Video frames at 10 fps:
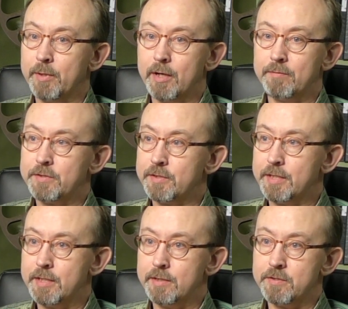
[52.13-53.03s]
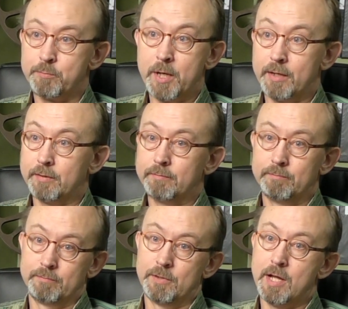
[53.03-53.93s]
And obviously he inspired
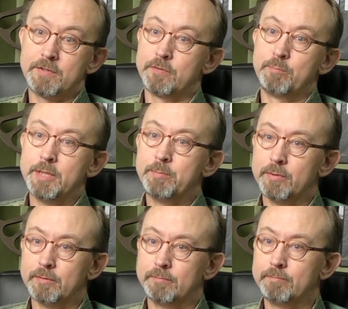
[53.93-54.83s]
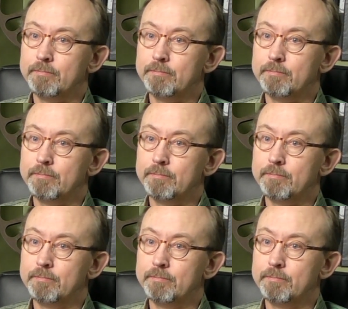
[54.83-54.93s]
lots of people